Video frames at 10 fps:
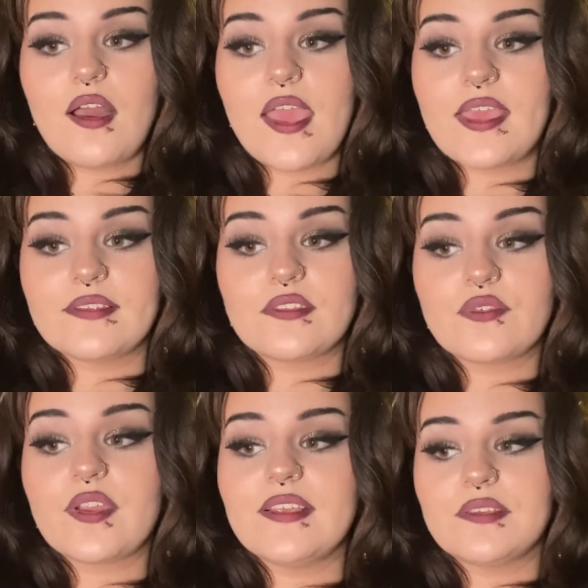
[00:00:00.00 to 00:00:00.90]
It's the
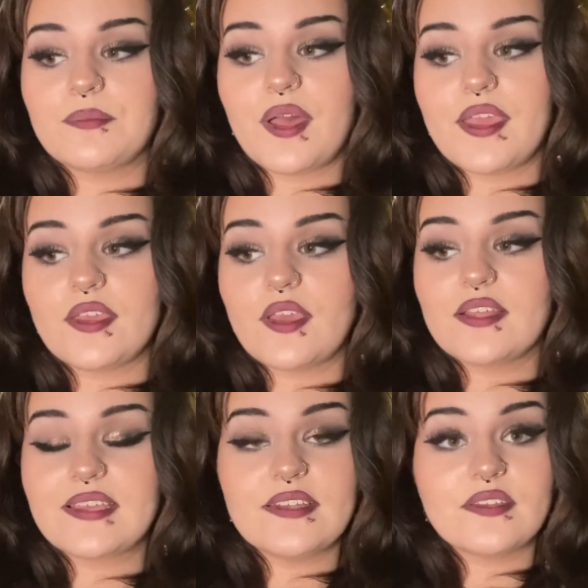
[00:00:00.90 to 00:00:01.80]
reason my
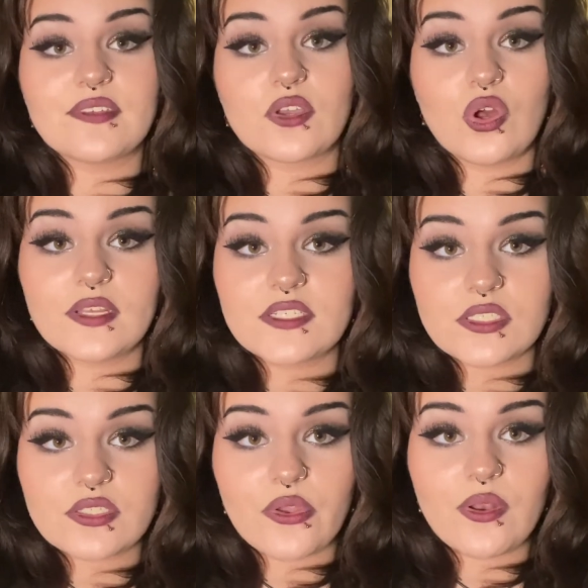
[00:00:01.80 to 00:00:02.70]
attendance at college is
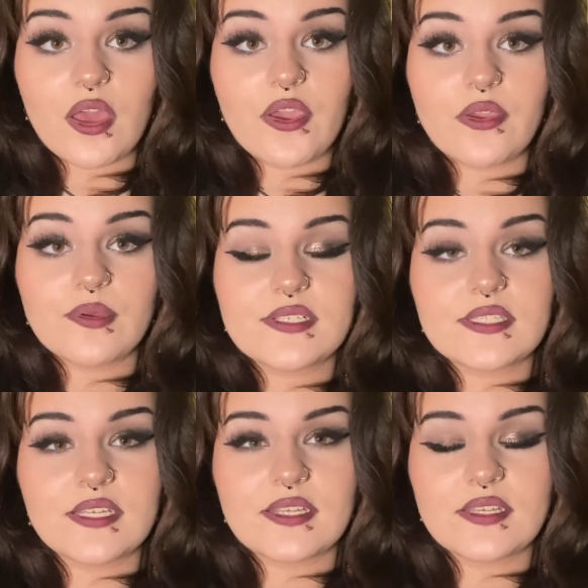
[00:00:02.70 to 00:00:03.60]
so low.
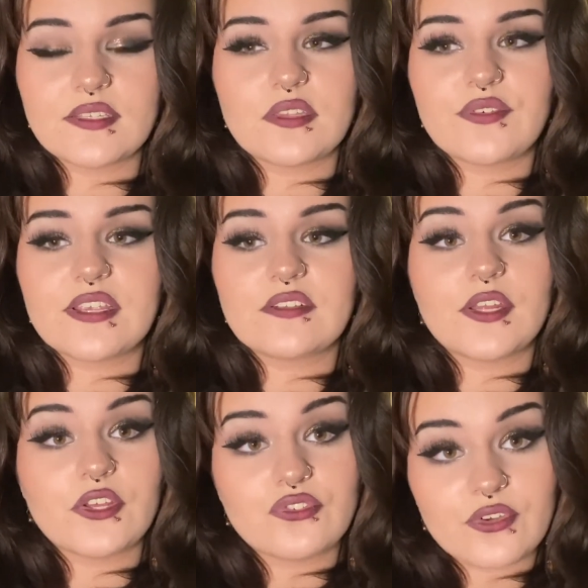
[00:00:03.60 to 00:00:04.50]
It's the reason I
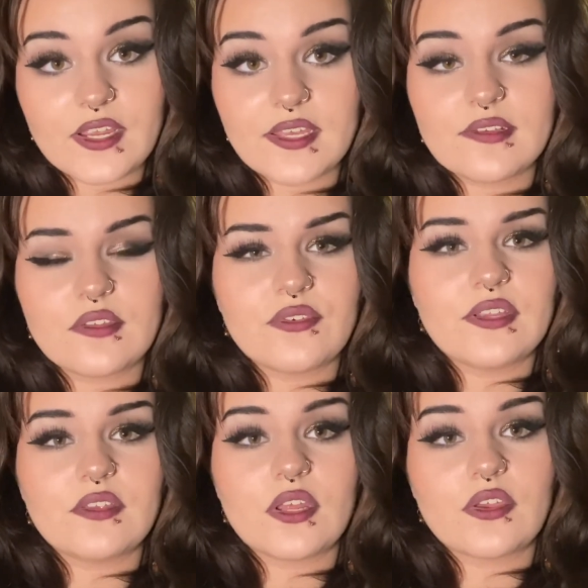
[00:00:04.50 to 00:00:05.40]
don't drink. It's the
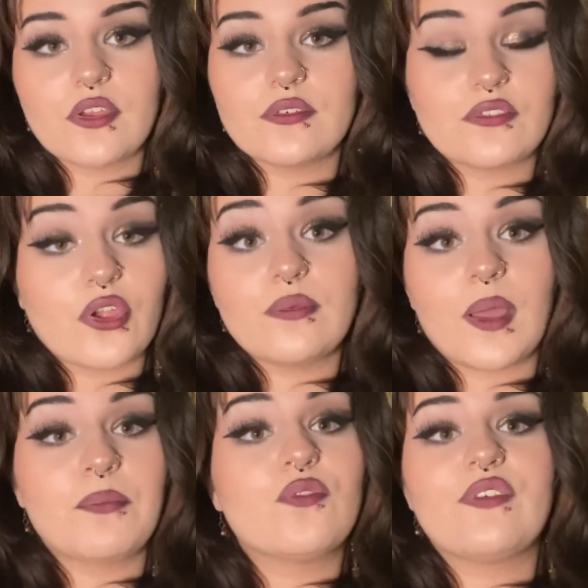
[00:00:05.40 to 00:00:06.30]
reason
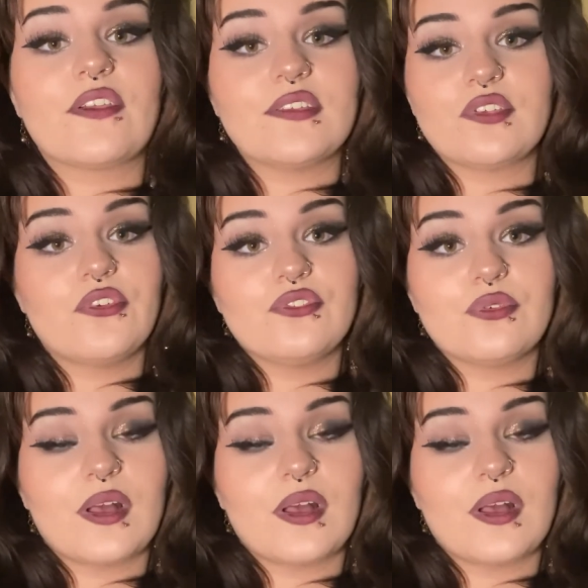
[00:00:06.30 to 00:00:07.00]
I'm not very social. I